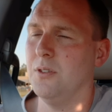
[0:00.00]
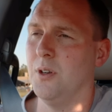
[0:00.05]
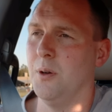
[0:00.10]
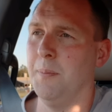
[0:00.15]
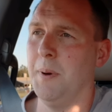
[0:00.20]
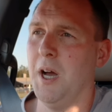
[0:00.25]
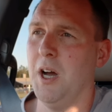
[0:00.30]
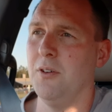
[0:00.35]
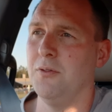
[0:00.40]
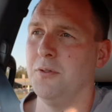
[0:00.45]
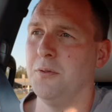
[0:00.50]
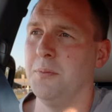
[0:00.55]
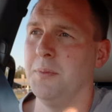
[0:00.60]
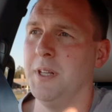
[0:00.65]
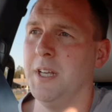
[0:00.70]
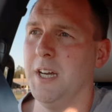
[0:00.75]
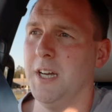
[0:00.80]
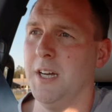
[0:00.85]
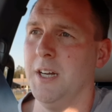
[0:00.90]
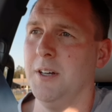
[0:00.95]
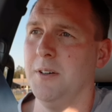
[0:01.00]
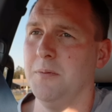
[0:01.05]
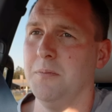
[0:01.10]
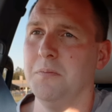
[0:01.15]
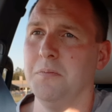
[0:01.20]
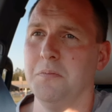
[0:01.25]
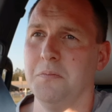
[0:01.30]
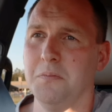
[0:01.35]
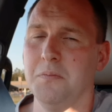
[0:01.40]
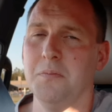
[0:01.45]
So apart from that,
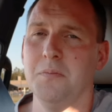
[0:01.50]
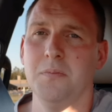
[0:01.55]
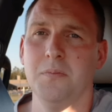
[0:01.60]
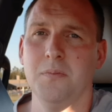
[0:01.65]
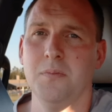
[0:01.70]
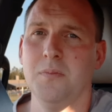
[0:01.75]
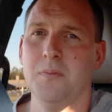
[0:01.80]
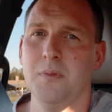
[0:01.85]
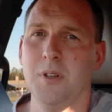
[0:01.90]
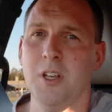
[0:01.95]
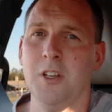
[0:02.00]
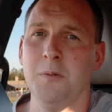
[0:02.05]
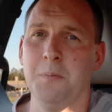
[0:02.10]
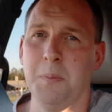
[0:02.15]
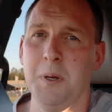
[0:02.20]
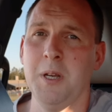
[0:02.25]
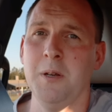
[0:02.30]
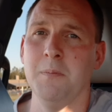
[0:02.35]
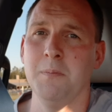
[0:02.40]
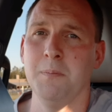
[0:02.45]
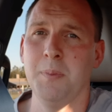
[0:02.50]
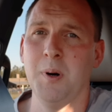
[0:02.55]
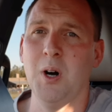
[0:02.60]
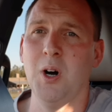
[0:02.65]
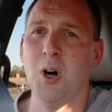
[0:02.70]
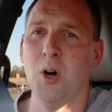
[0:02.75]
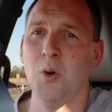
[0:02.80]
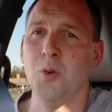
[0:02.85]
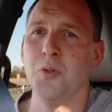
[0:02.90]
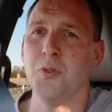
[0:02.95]
it's been
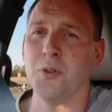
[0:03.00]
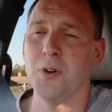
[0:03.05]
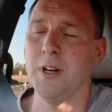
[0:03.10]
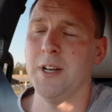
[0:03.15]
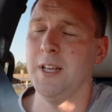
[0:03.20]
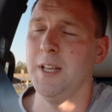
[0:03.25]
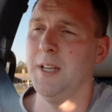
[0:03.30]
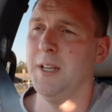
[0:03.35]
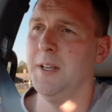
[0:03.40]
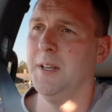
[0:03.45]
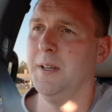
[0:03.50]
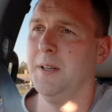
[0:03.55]
pothole free.